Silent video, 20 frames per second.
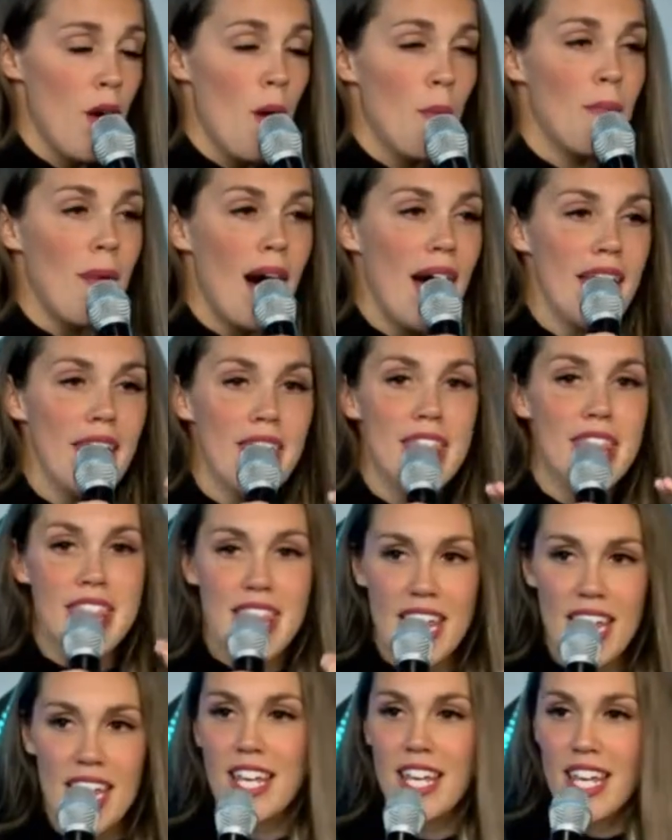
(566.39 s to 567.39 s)
My
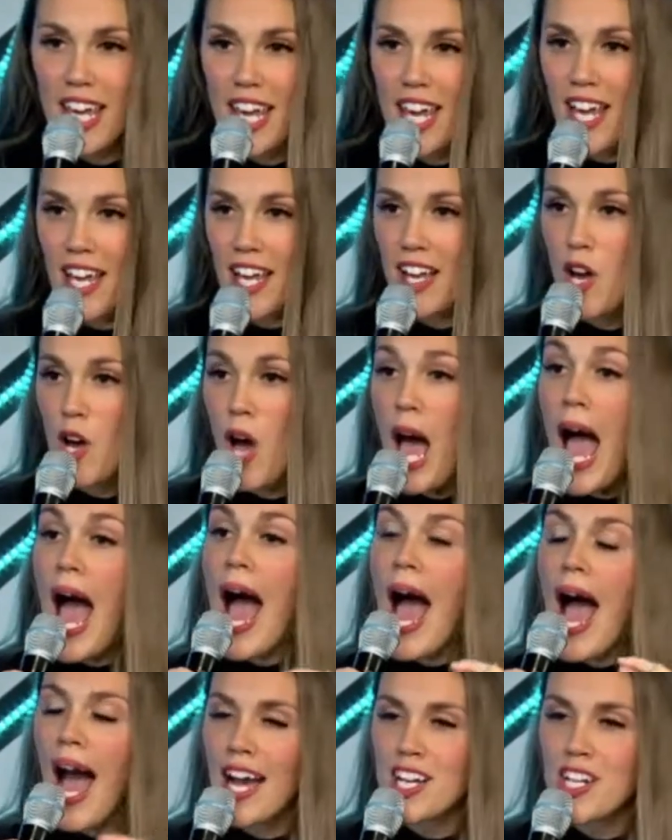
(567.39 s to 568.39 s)
thinking
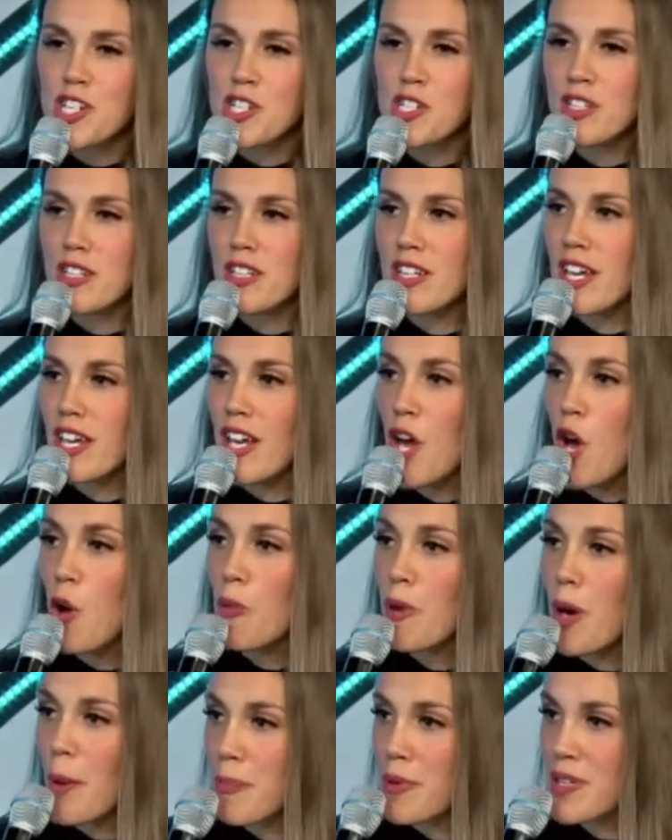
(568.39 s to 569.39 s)
actually
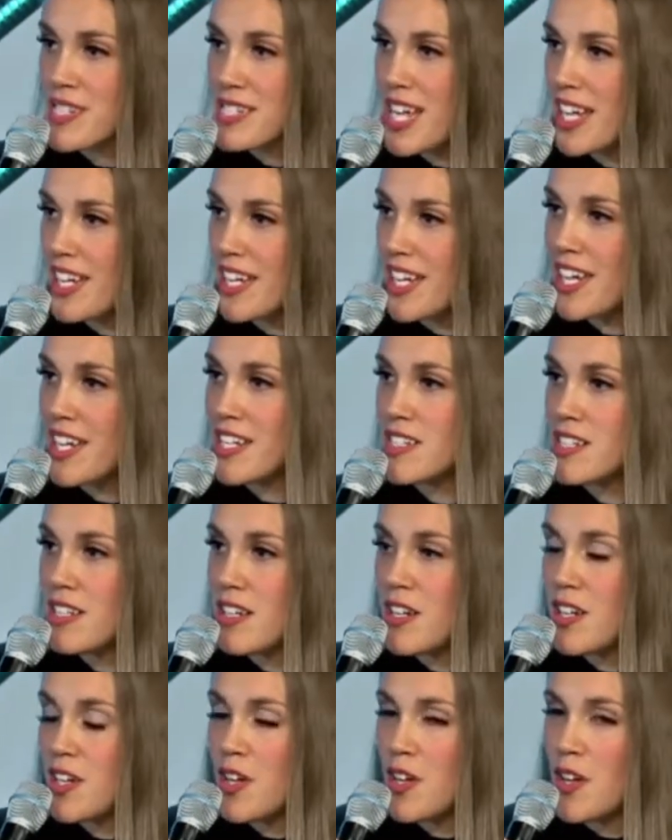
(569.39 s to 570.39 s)
represented
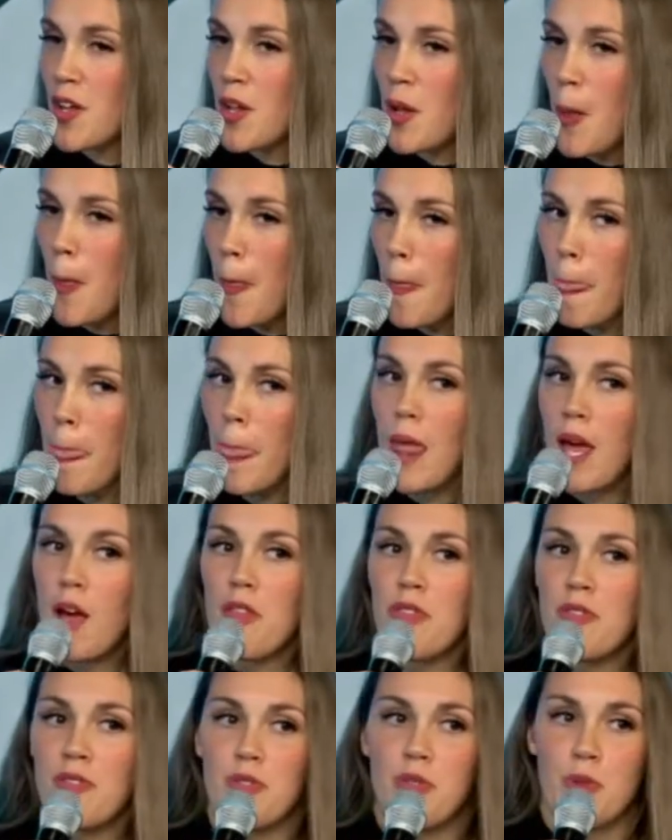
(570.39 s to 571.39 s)

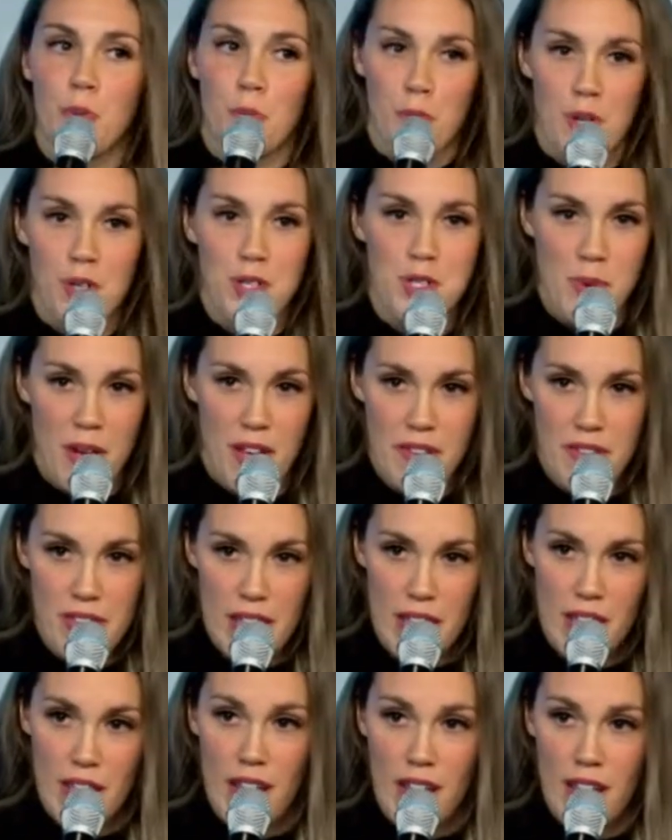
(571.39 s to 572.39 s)
the world's way of
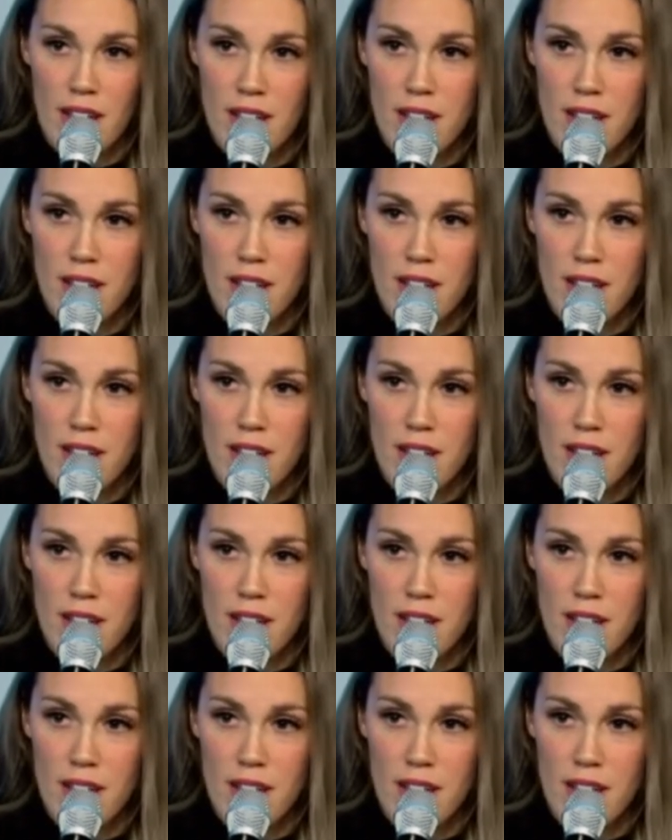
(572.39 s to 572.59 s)
thinking.